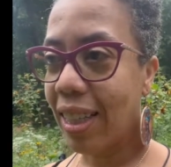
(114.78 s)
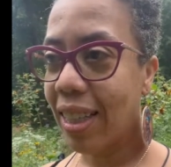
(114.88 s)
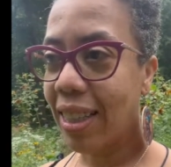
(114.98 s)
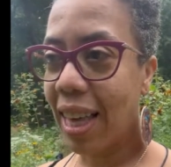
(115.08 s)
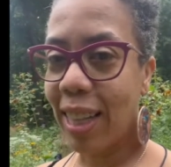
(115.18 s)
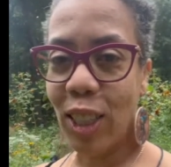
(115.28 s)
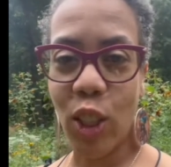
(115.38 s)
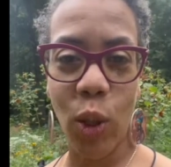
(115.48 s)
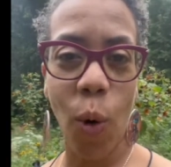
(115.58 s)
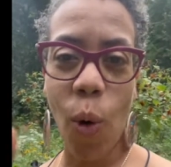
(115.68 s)
that
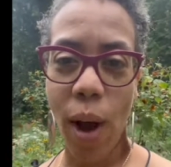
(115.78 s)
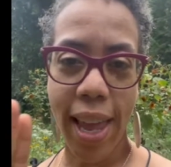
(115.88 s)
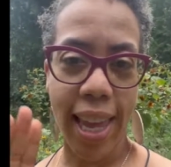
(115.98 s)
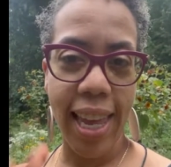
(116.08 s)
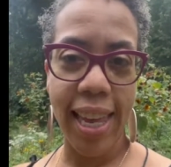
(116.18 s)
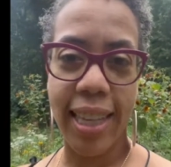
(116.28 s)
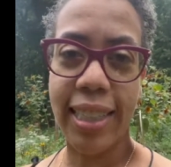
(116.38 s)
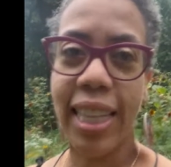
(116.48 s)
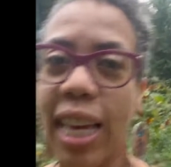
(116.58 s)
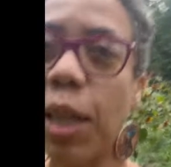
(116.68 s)
joy
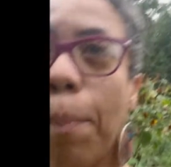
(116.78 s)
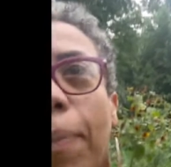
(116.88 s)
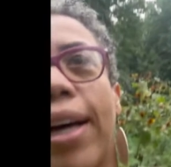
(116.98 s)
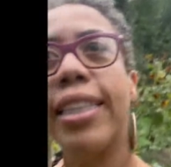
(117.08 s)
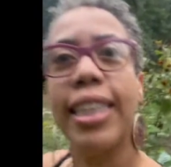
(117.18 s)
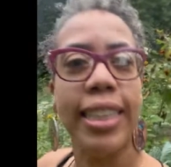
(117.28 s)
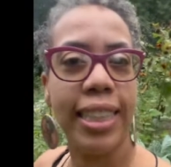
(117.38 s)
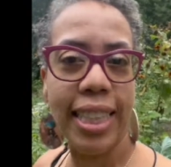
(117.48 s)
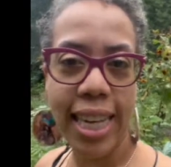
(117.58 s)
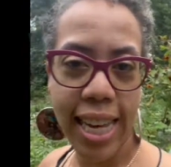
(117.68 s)
is, and
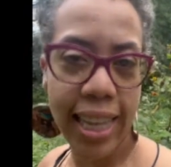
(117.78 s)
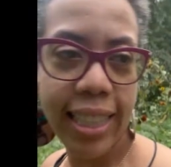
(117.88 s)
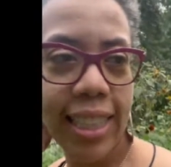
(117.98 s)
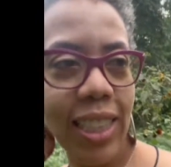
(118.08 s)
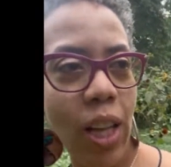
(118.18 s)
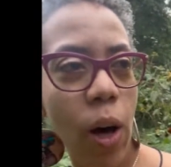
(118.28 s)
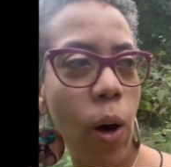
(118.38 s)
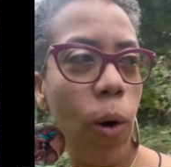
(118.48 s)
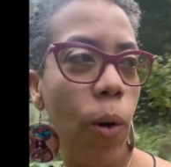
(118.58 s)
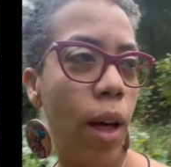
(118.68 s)
abundance is,
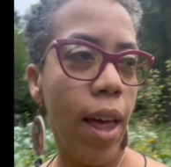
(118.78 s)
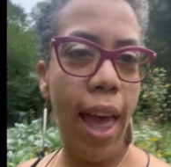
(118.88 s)
so,